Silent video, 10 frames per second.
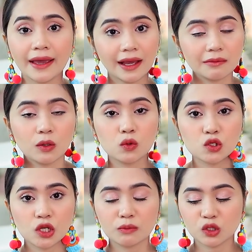Ayan,
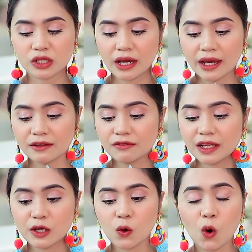nagugustuhan mo siya. And
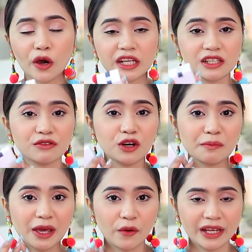feeling ko okay siya for
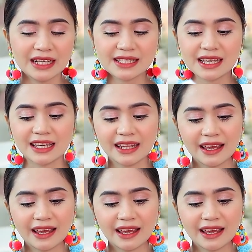my oily skin.